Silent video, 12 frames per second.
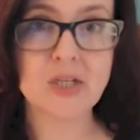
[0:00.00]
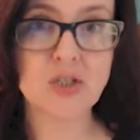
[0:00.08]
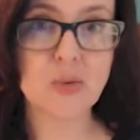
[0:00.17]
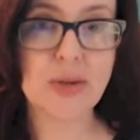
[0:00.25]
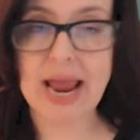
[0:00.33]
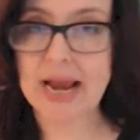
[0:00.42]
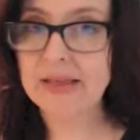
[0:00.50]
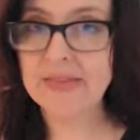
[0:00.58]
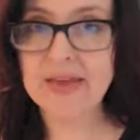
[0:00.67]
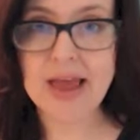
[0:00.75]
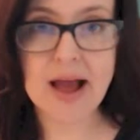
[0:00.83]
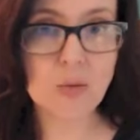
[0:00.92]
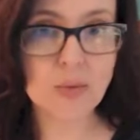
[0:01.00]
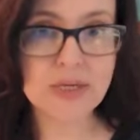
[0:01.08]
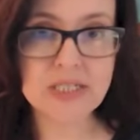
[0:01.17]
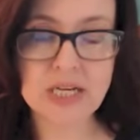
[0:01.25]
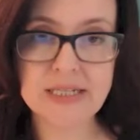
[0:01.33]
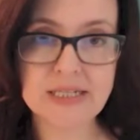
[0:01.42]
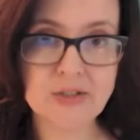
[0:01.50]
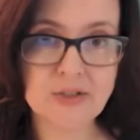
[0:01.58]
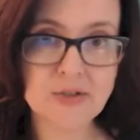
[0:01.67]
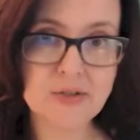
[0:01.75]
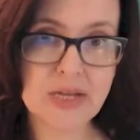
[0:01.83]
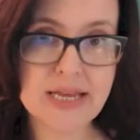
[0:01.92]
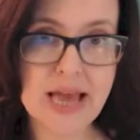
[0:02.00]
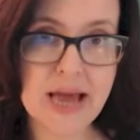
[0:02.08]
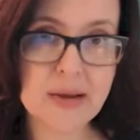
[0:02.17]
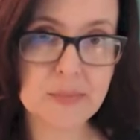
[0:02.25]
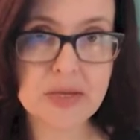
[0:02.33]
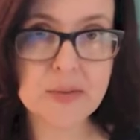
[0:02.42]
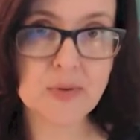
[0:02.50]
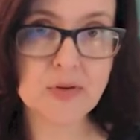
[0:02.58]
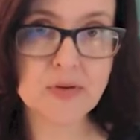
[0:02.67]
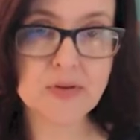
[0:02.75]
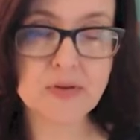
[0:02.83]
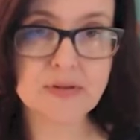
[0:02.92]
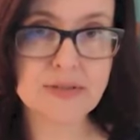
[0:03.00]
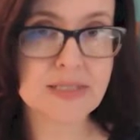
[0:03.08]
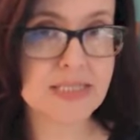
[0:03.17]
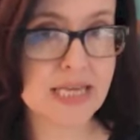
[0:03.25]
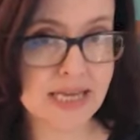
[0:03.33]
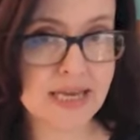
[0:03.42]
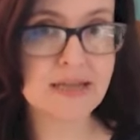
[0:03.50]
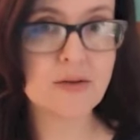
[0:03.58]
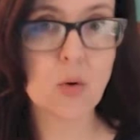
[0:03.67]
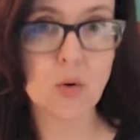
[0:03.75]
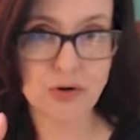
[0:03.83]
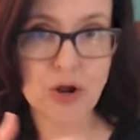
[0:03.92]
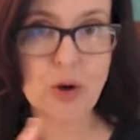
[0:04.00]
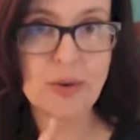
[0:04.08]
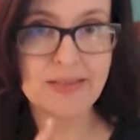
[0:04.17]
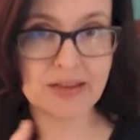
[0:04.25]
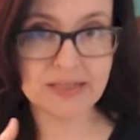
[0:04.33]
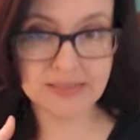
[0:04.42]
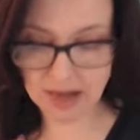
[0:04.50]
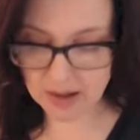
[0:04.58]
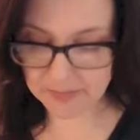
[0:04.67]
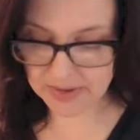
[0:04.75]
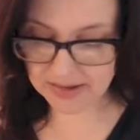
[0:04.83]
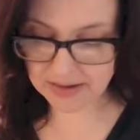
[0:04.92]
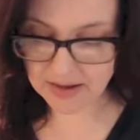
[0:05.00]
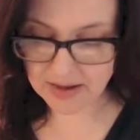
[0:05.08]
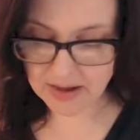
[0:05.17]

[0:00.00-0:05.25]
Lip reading: doing any of the outreach I need to do to get people seeing it or knowing that it's coming.